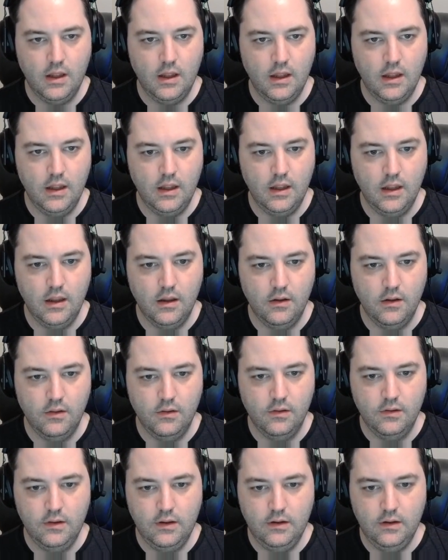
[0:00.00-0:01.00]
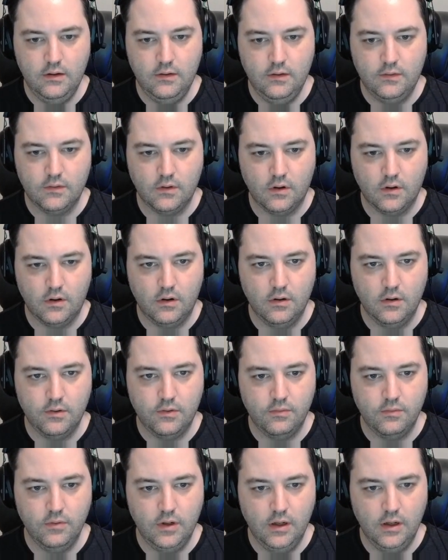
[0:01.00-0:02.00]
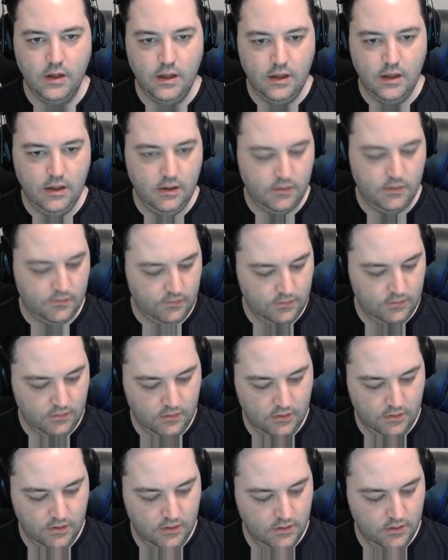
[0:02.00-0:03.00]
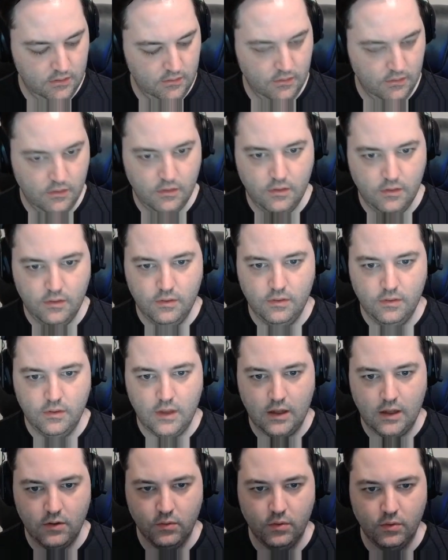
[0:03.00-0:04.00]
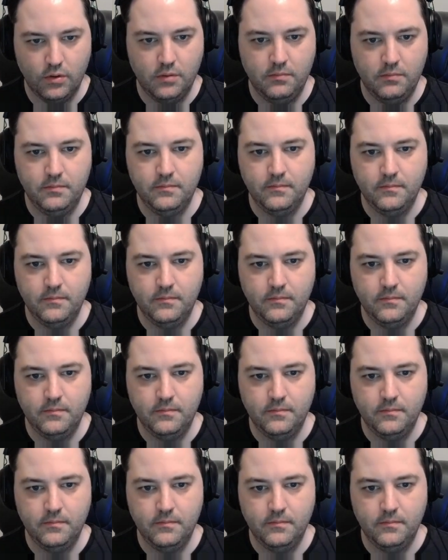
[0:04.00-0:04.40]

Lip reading: And these are 3 and 8 in that order.